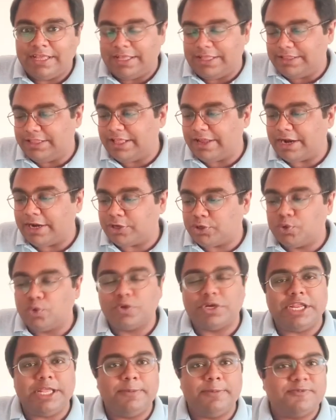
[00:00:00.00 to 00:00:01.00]
there are 2
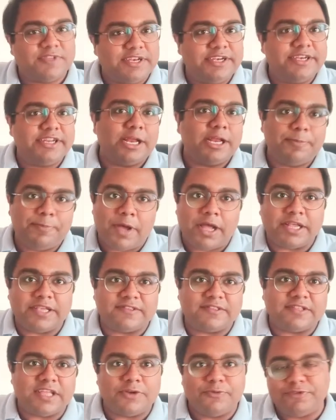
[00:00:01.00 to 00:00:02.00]
teams, India and
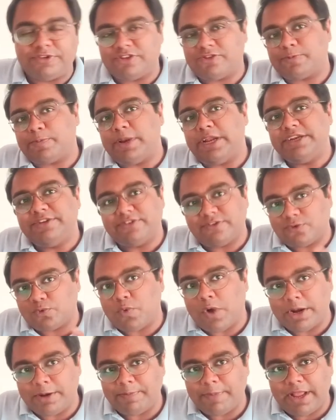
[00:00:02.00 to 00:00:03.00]
Pakistan, which has played just
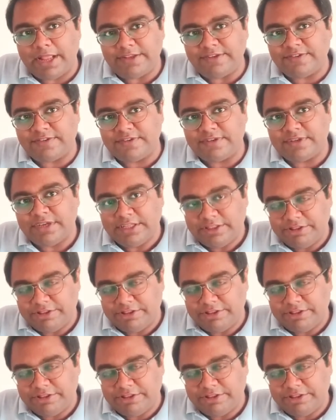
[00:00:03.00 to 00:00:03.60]
1 match.